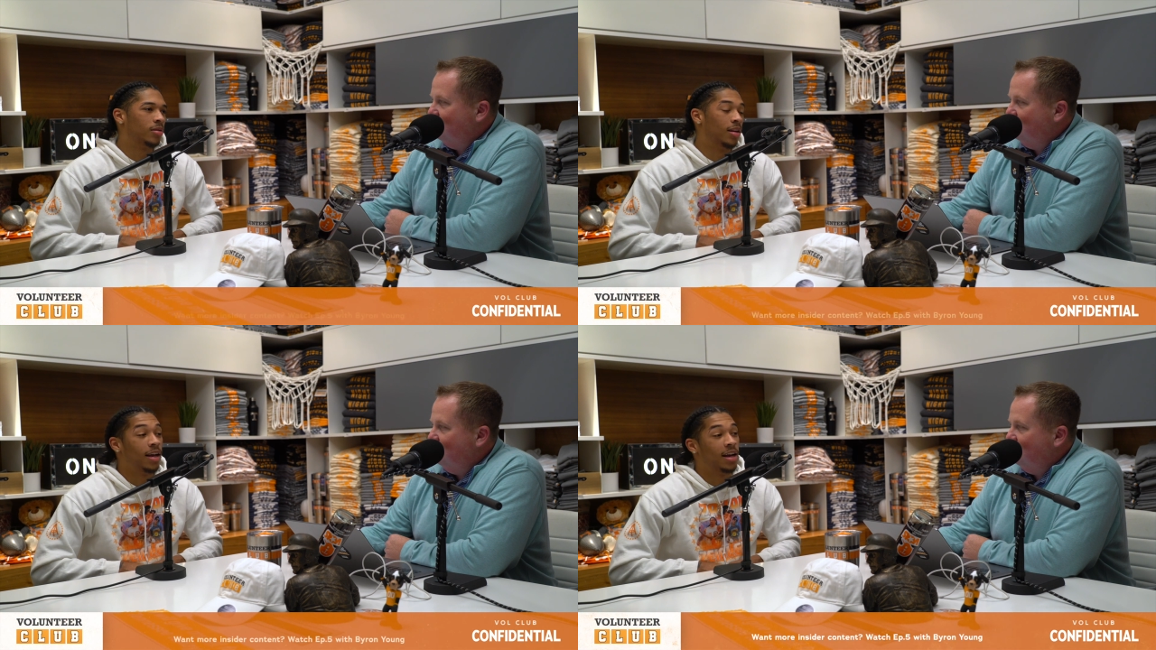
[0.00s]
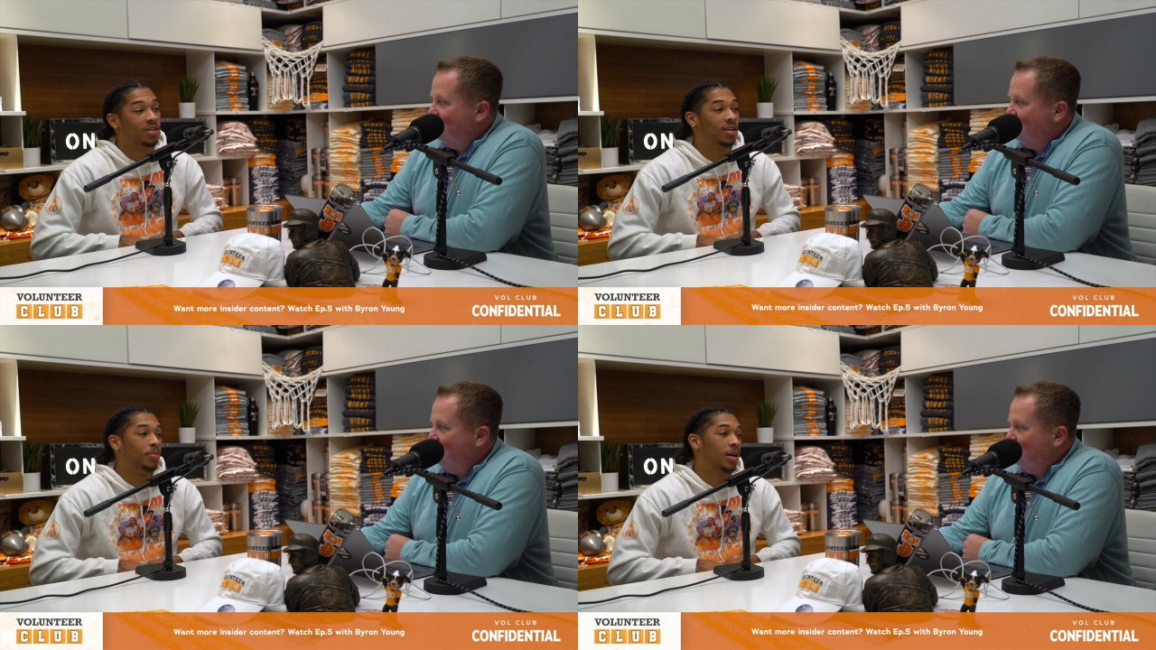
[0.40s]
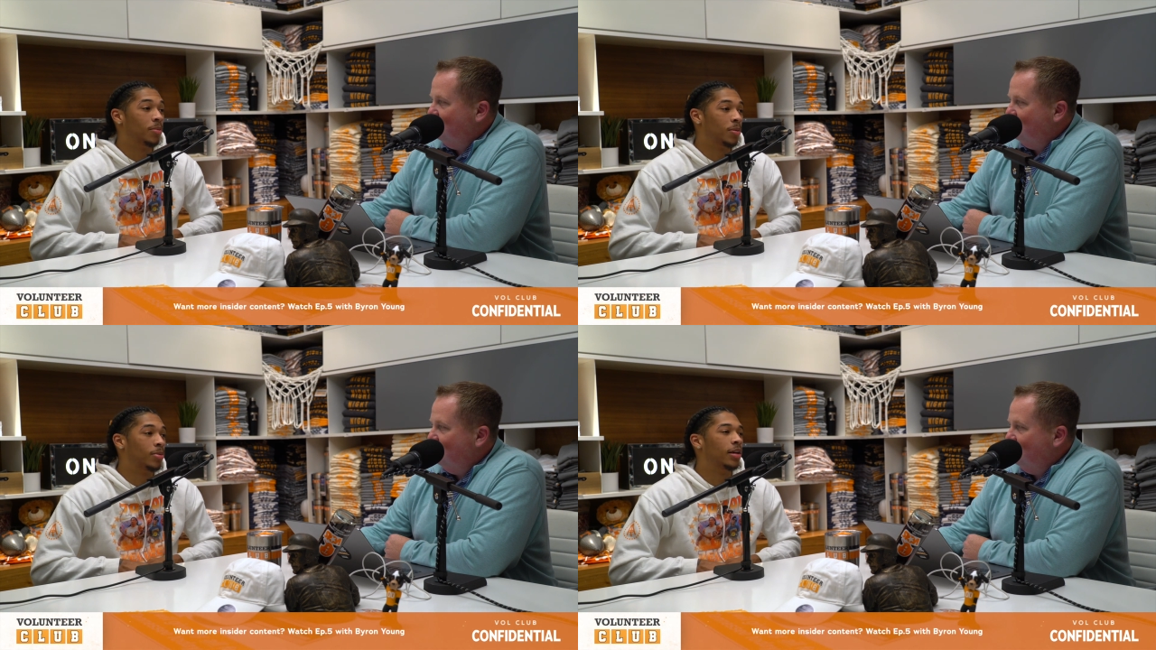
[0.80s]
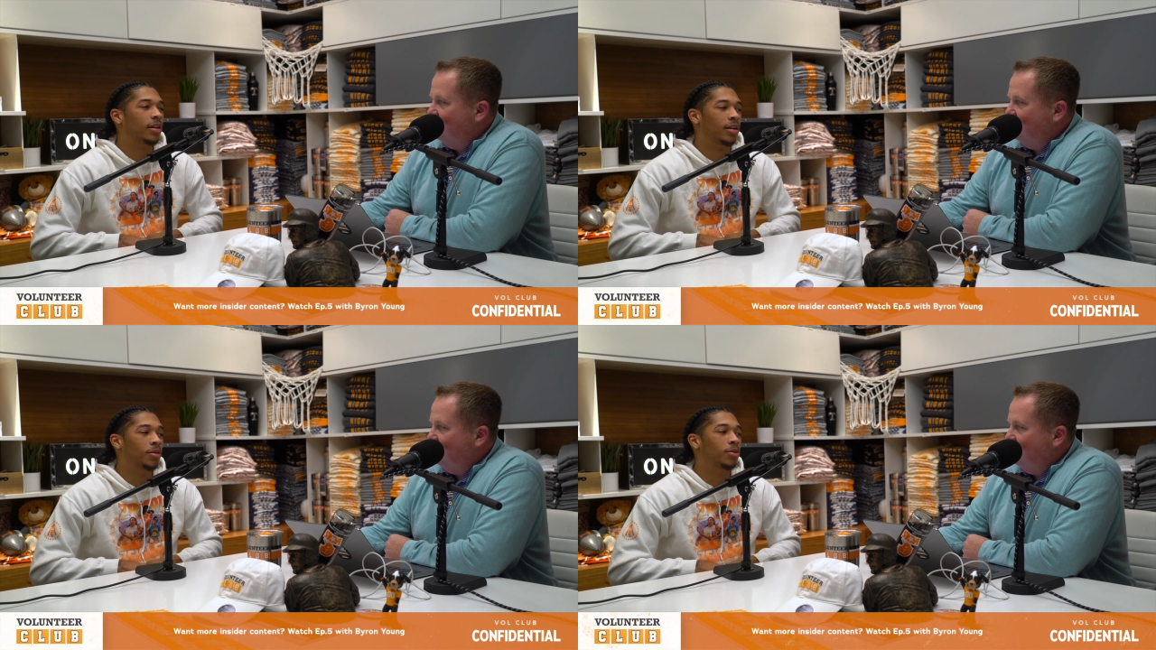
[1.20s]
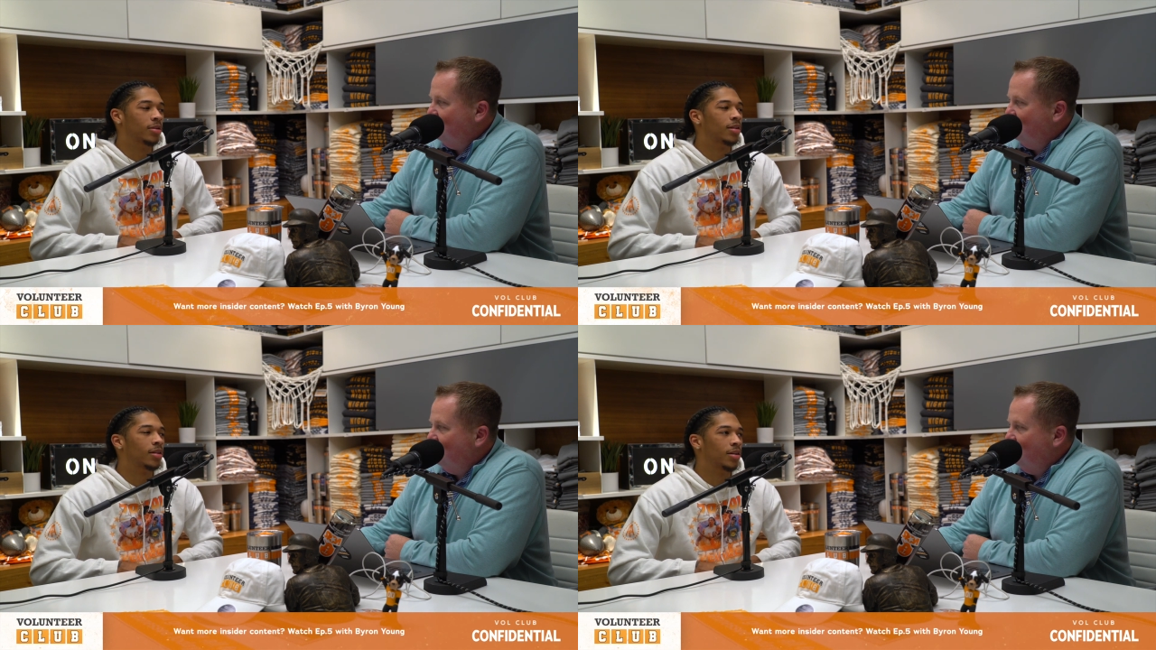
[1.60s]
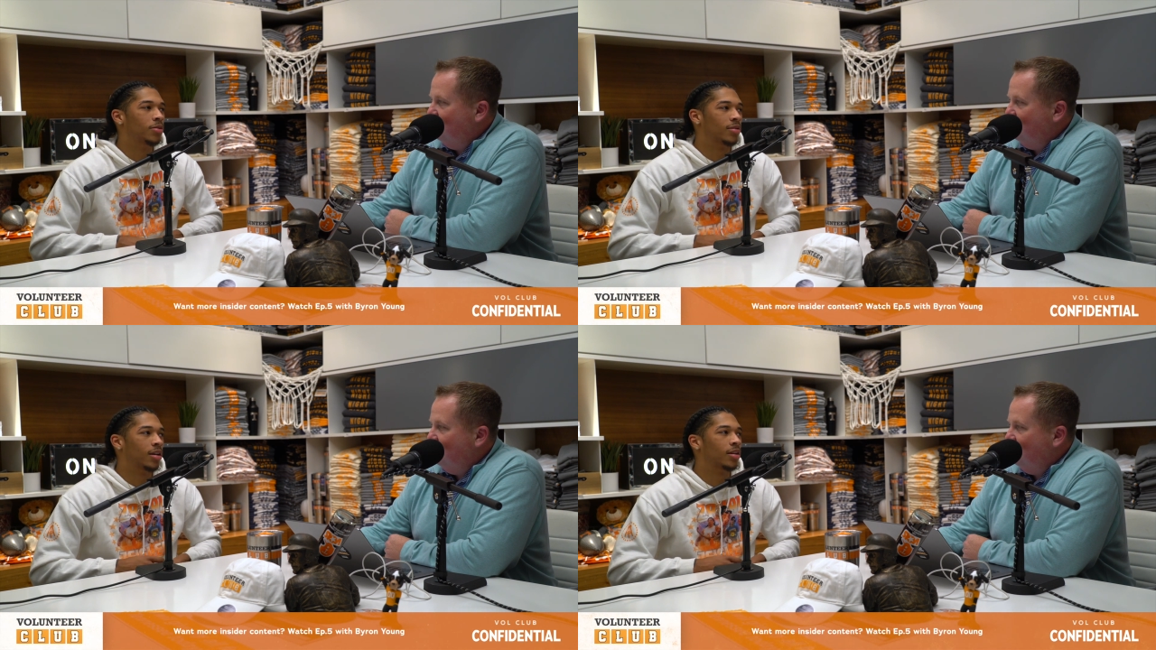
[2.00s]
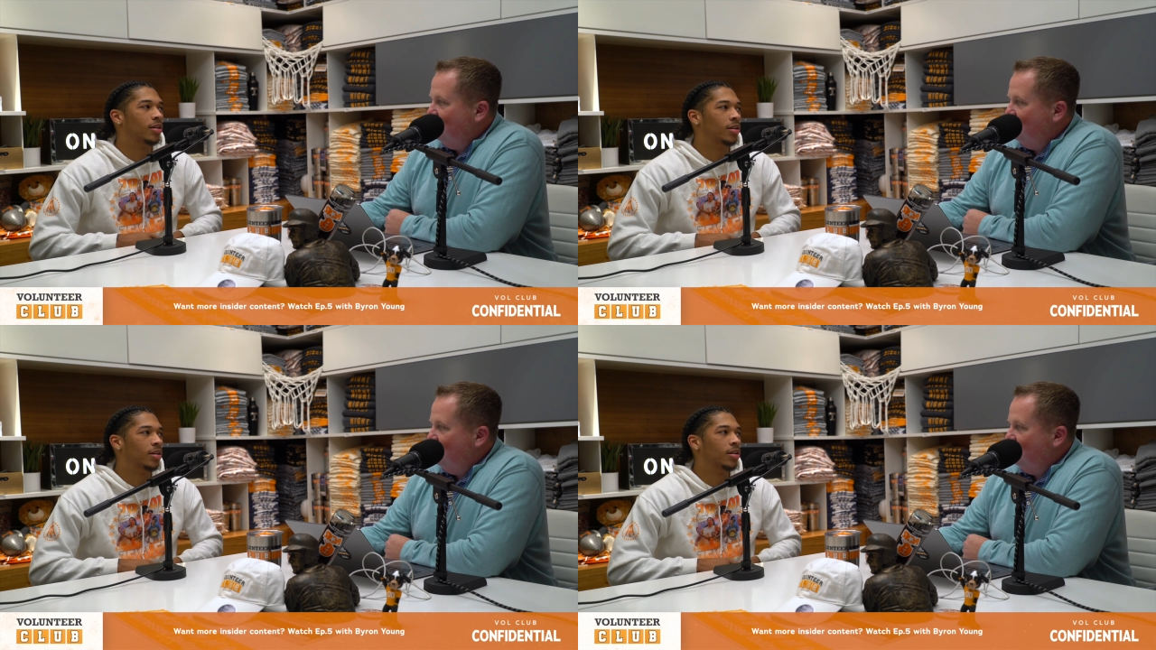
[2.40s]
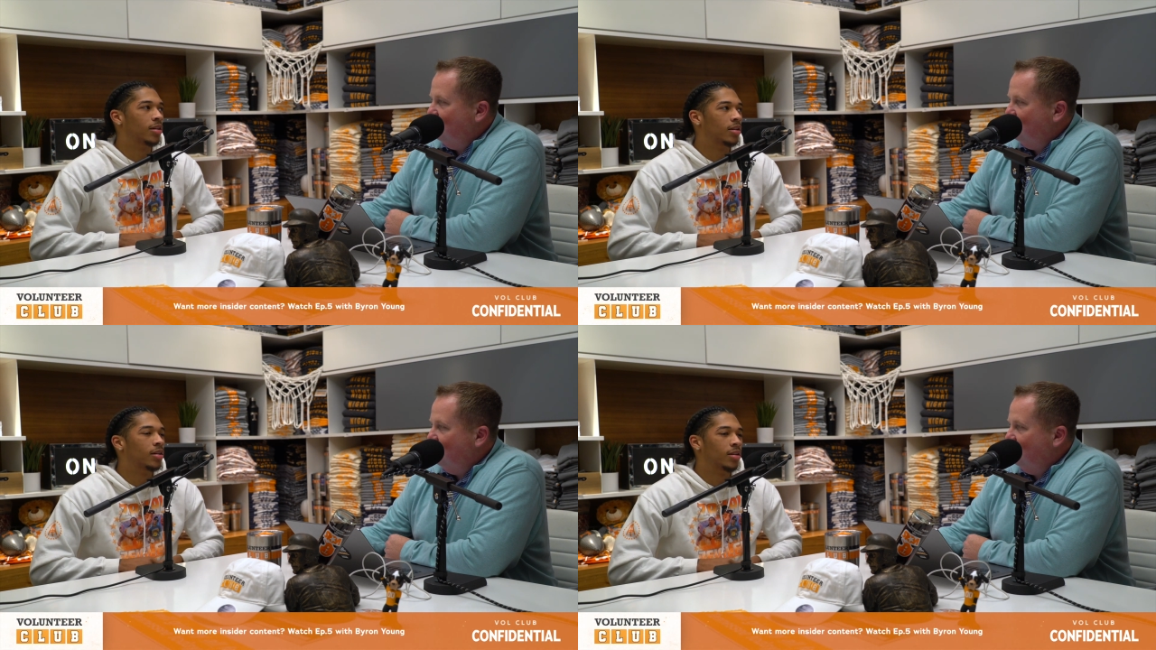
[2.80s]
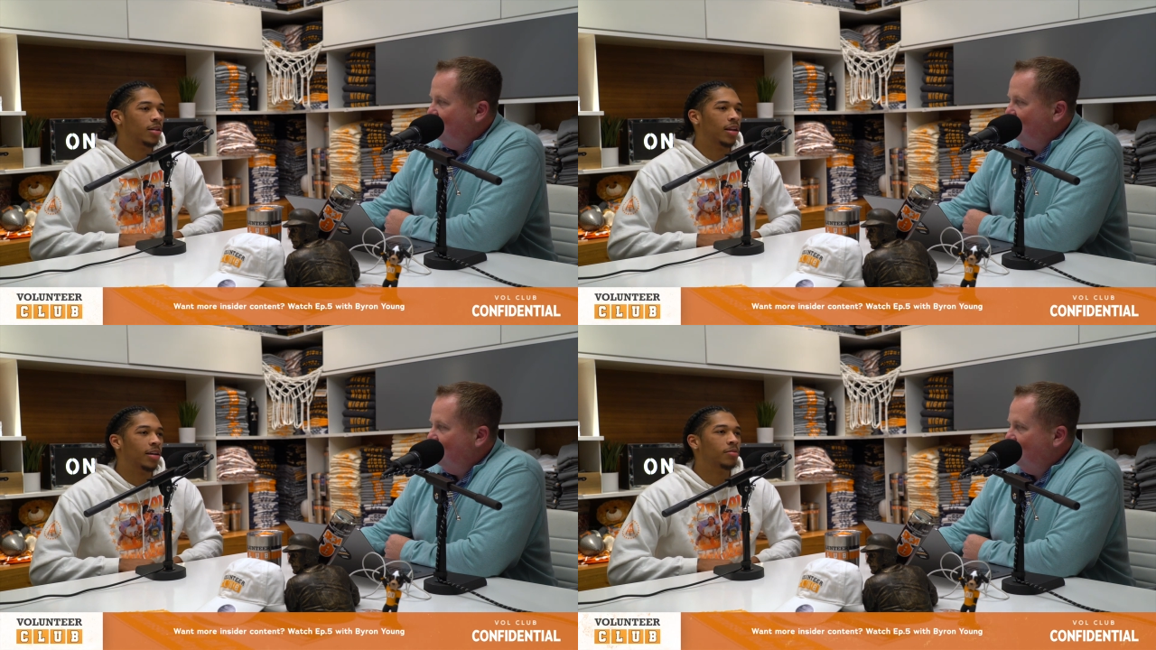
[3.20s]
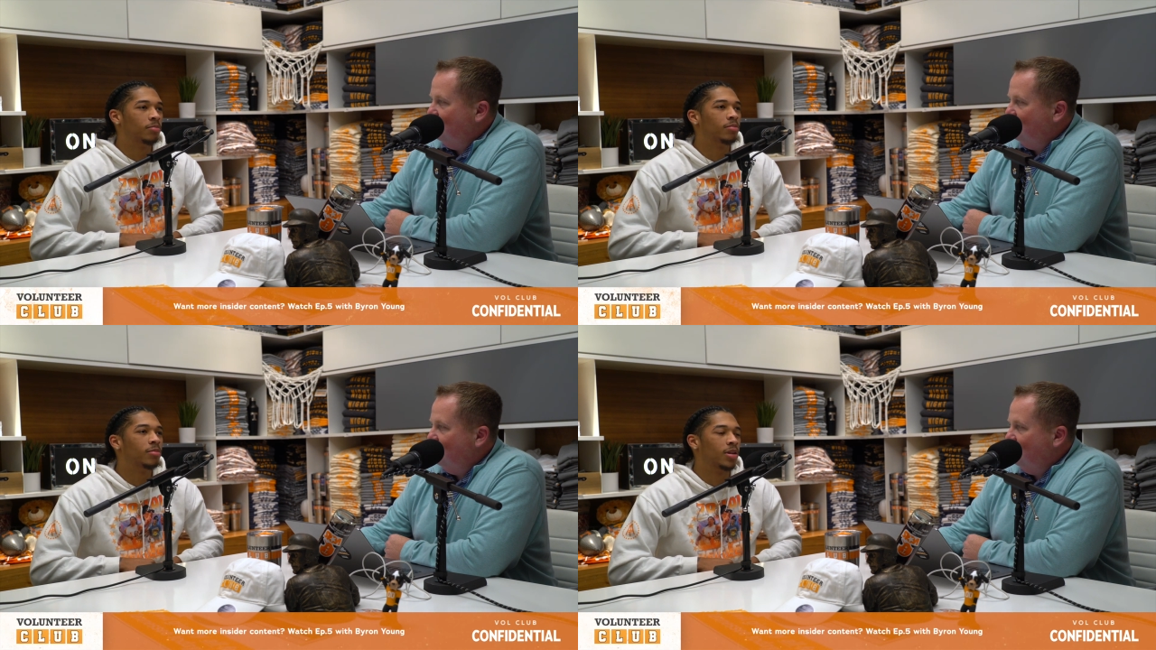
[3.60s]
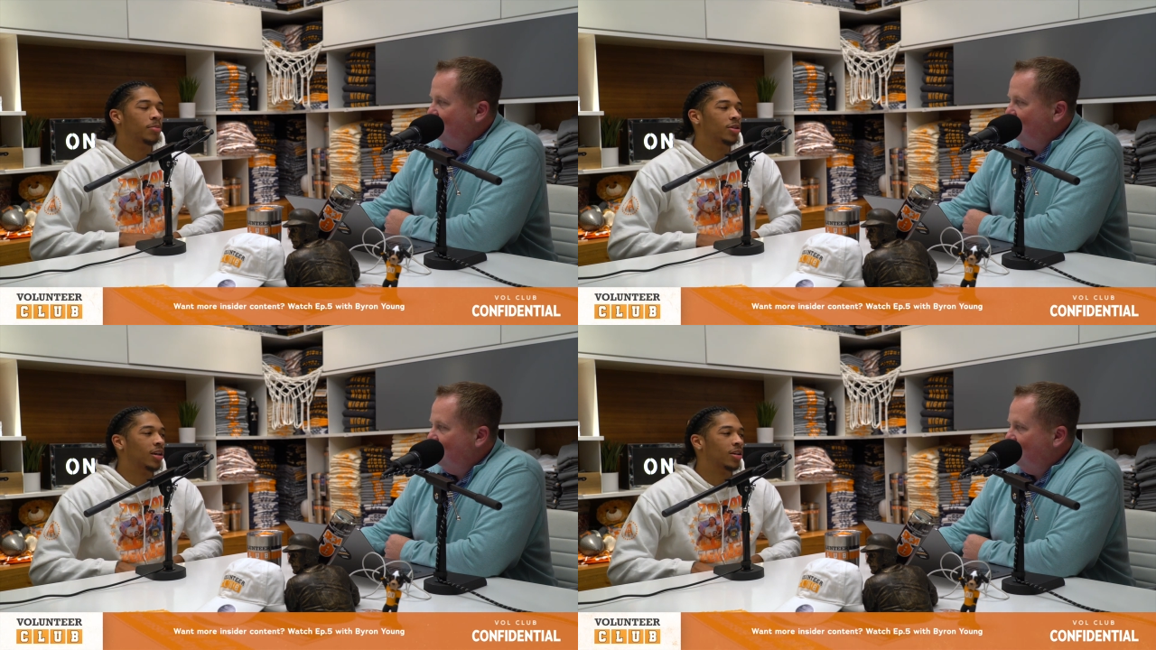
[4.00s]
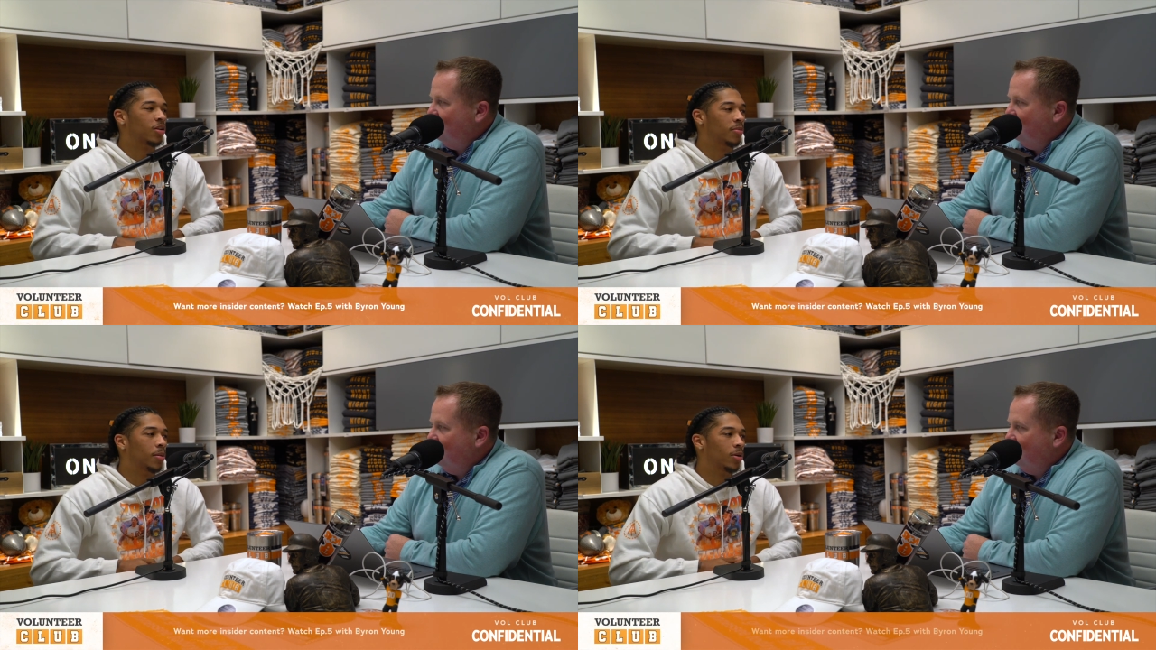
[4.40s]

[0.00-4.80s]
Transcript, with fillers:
Speaker 1: And last year to be able to play in it was it was like a like something checked off my